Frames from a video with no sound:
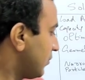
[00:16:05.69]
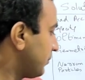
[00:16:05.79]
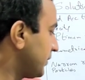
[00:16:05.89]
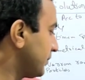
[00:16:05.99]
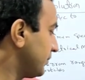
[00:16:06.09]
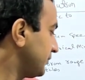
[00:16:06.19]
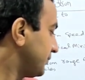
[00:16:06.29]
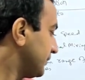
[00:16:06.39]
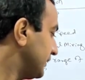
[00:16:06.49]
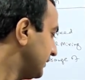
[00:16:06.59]

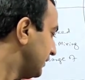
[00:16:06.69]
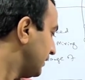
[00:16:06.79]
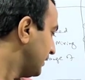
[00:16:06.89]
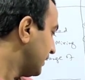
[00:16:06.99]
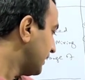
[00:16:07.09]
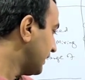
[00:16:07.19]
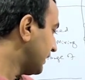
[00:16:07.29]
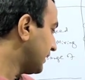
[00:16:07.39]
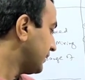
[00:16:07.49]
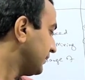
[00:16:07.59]
optimum speed,
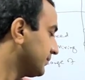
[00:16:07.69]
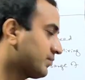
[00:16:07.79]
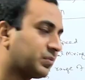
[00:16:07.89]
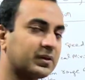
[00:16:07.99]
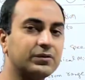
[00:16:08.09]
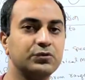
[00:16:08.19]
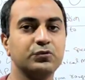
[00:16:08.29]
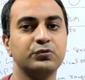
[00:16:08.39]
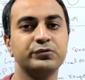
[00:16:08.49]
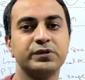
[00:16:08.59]
and
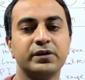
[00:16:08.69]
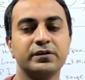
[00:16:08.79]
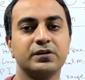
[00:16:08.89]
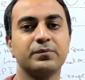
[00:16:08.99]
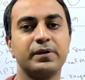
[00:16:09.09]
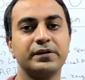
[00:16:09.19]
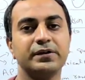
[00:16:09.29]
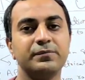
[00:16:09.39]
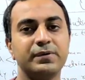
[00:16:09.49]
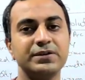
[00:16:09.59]
use the
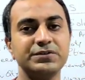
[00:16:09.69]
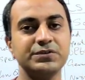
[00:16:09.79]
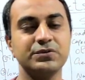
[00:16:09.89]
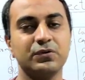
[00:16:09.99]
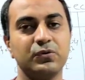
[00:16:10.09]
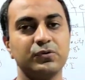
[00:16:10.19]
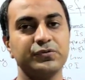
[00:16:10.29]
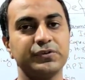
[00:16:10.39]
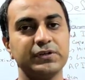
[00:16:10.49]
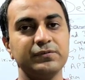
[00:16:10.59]
recommended mesh
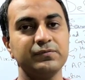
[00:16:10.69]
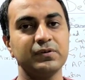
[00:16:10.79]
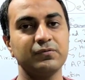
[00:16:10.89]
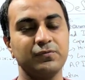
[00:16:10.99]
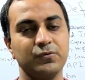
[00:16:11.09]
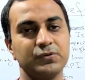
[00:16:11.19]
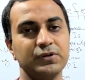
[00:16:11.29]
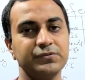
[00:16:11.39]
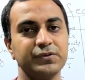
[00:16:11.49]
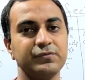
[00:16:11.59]
or sieve for
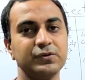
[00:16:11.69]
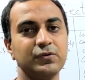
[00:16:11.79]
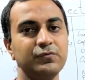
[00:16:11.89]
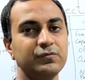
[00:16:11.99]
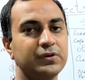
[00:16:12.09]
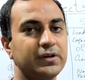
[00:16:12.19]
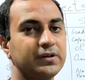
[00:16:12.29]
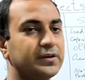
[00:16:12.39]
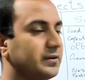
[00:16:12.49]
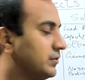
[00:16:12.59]
the sieving of
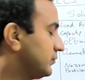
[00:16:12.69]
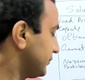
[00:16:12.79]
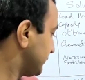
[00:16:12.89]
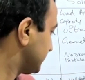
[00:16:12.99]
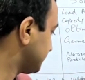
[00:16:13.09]
dry granules.